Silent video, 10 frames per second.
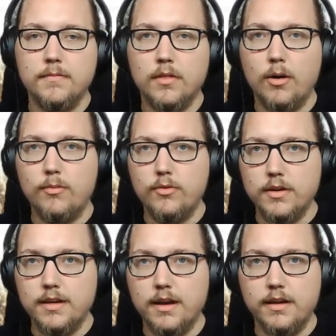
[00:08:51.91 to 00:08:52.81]

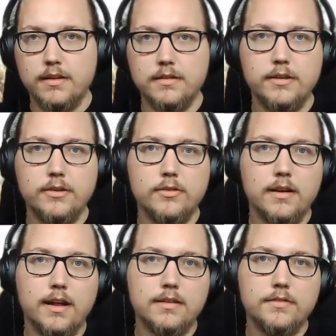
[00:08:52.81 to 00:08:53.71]
hopefully I see you in the
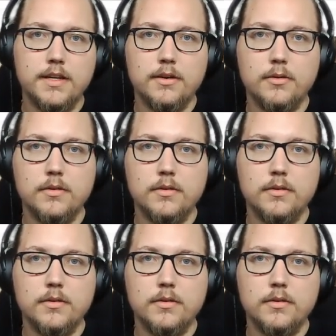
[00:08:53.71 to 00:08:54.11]
next video.